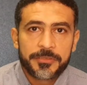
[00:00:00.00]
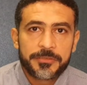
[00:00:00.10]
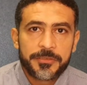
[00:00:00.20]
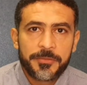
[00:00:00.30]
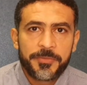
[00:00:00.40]

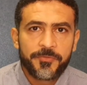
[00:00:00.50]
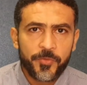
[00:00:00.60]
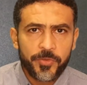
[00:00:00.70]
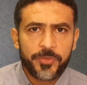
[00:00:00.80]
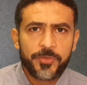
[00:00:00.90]

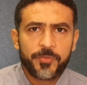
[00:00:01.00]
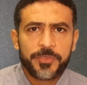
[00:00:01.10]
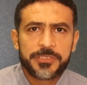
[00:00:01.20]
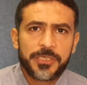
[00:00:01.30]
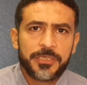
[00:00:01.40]
before we
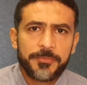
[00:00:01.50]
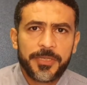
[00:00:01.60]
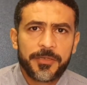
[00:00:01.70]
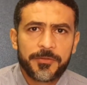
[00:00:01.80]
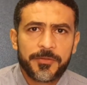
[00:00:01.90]
talk
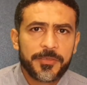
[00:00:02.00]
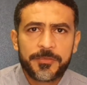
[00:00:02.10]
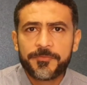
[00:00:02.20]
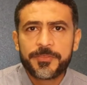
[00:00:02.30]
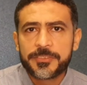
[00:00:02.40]
about the
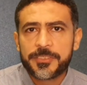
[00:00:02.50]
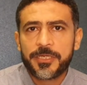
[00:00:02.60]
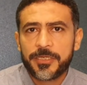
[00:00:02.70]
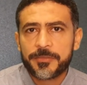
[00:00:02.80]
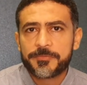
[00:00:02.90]
different
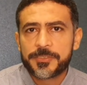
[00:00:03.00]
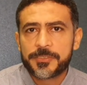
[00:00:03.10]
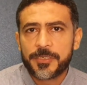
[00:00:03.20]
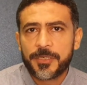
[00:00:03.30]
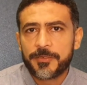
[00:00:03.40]
types
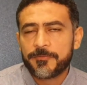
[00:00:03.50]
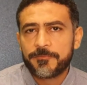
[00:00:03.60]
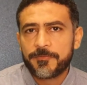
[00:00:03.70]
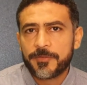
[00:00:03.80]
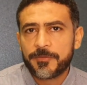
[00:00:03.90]
of
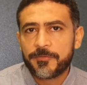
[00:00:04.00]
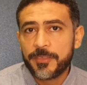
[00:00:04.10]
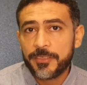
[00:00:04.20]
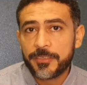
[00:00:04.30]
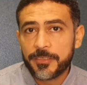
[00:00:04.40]

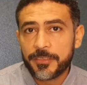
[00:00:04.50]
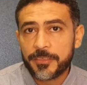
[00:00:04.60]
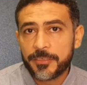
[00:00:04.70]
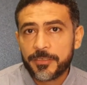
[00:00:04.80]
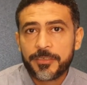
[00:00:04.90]
thinking,
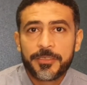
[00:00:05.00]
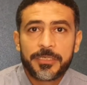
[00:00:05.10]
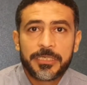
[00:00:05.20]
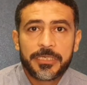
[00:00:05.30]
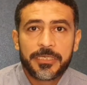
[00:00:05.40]

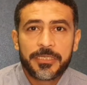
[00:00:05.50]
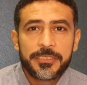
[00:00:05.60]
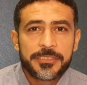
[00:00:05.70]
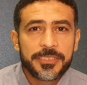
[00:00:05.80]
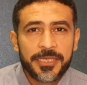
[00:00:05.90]

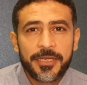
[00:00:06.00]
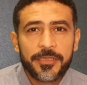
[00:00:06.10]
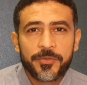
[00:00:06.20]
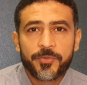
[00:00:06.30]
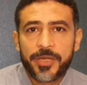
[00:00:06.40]
let's
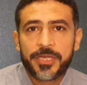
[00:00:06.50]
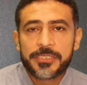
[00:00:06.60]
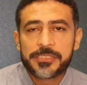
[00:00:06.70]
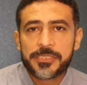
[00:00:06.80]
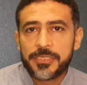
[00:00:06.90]

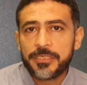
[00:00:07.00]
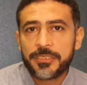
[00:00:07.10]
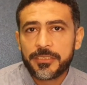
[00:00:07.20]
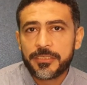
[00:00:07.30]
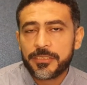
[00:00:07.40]
categorize
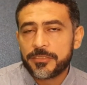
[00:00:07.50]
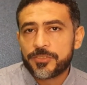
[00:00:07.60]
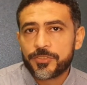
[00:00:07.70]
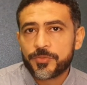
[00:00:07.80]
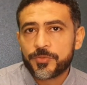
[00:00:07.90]
thinking
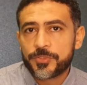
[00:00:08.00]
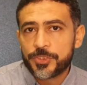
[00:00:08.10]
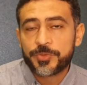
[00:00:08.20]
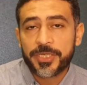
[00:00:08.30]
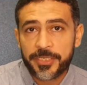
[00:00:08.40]
into
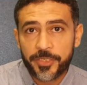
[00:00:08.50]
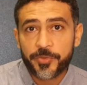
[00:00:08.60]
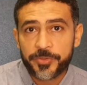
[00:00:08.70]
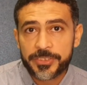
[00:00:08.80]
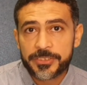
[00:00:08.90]
two
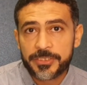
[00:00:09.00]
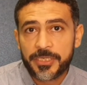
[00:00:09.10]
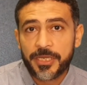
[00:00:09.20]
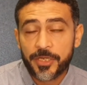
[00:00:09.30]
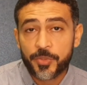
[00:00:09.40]
categories
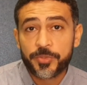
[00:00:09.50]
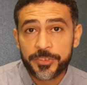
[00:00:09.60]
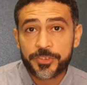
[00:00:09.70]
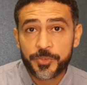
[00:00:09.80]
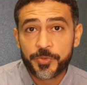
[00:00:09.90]

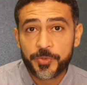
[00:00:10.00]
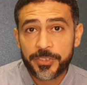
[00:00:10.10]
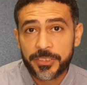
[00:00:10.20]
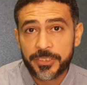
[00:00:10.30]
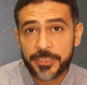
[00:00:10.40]
according to
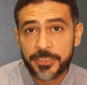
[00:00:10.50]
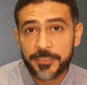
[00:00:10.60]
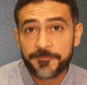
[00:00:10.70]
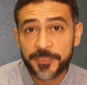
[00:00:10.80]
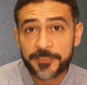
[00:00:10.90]

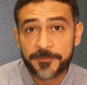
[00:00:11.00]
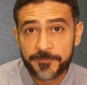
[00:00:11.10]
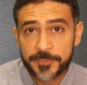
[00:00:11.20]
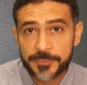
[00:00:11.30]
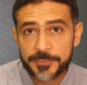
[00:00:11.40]
effectiveness.